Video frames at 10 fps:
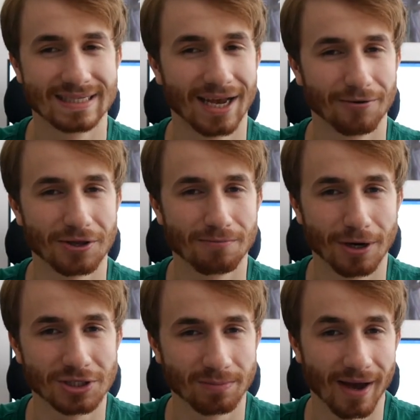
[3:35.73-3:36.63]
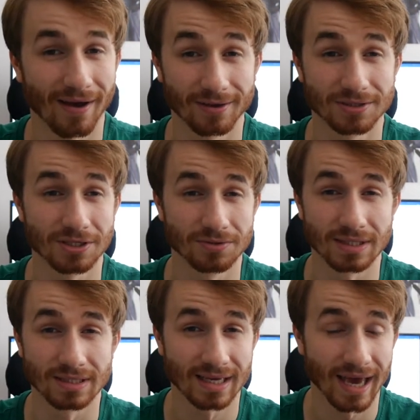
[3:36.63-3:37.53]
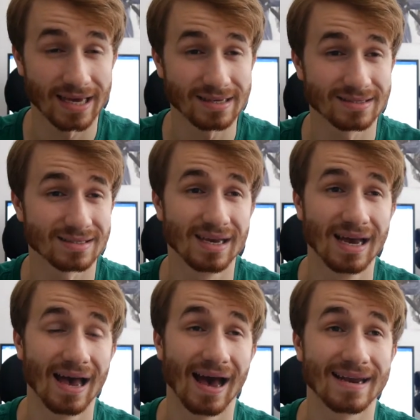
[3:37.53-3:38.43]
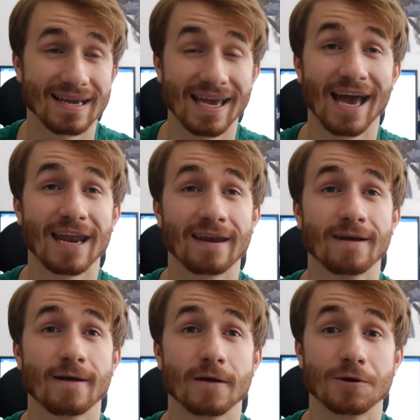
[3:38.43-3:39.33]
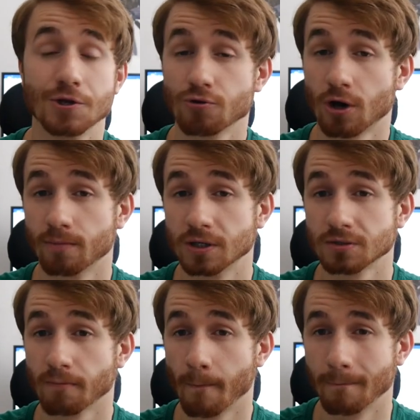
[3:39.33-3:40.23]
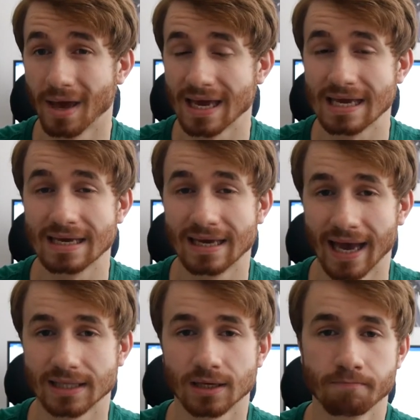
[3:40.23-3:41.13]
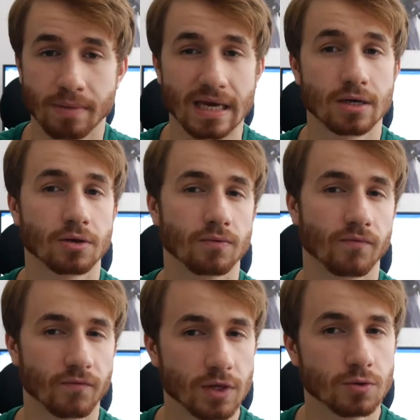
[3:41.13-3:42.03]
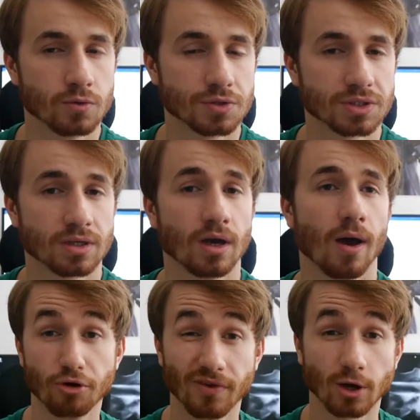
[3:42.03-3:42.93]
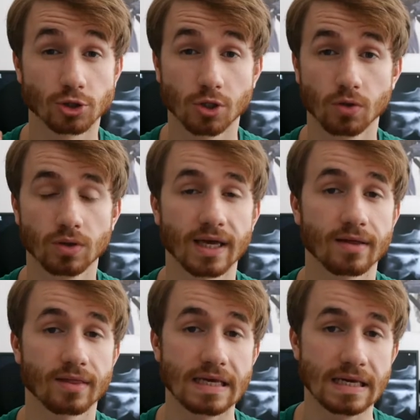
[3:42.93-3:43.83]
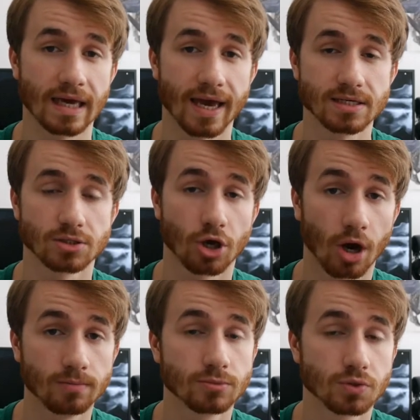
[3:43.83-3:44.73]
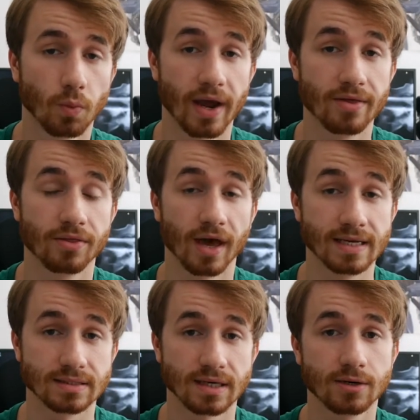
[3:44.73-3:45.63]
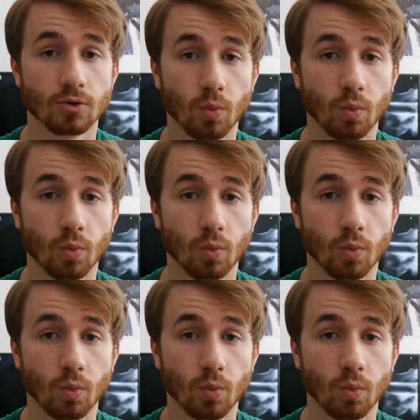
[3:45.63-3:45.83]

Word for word: tell you much about how to use this case, and again, newcomers may get a bit confused. Moving on to cooling, the case comes with a single